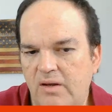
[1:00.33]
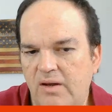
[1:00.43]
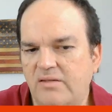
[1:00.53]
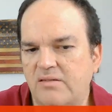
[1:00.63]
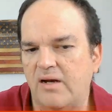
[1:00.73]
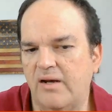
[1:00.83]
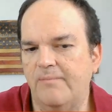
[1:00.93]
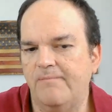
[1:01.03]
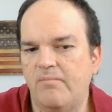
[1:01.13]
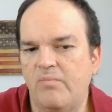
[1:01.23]
Next type.
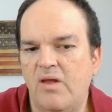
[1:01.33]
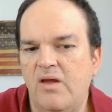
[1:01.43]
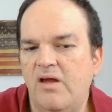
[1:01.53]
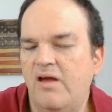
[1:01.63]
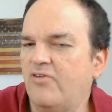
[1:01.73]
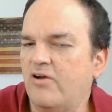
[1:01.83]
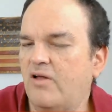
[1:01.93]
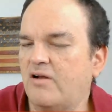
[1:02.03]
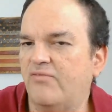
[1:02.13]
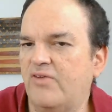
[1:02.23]
If you're
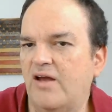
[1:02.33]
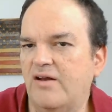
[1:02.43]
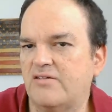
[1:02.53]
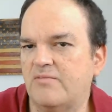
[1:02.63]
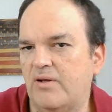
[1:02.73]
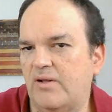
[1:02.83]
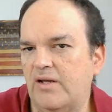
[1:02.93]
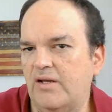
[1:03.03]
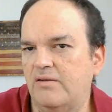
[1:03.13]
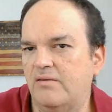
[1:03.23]
collecting VA
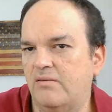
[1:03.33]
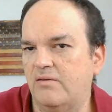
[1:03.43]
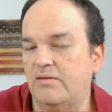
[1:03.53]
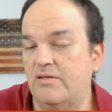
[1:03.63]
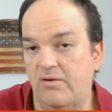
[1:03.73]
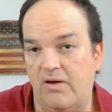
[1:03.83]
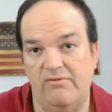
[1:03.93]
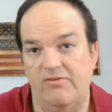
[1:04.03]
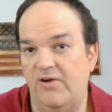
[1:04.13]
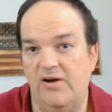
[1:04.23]
disability, you don't have
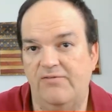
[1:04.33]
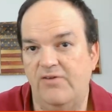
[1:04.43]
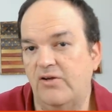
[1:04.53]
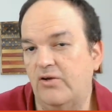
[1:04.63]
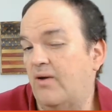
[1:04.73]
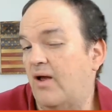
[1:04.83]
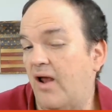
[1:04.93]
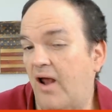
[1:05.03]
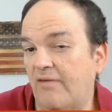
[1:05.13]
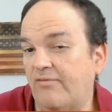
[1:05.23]
a funding fee due
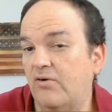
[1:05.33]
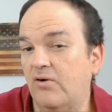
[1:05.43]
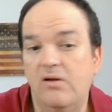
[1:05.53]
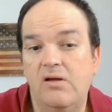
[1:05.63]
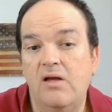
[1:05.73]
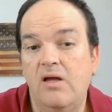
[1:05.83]
ever.